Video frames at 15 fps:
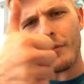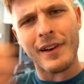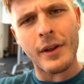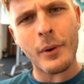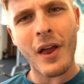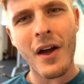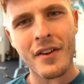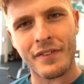the
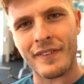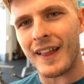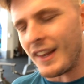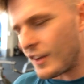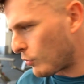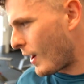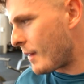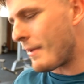video a like for that.
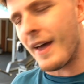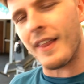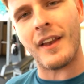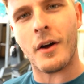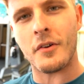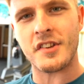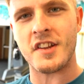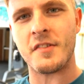That's way better than
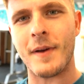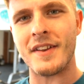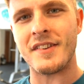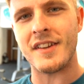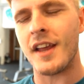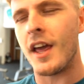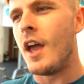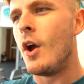I was
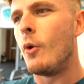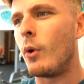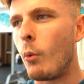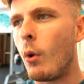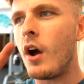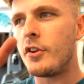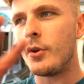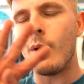expecting. We
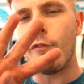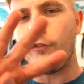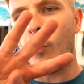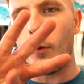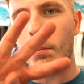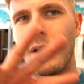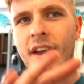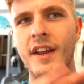were doing
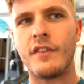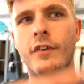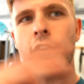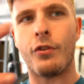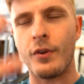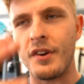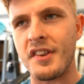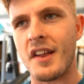four plates for
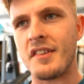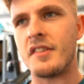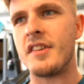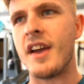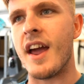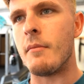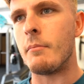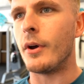three sets of
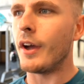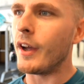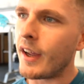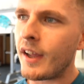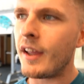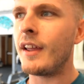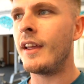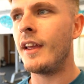ten, but
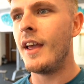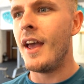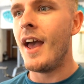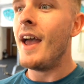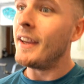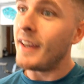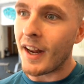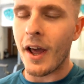
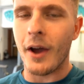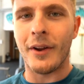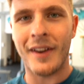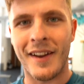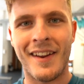you know.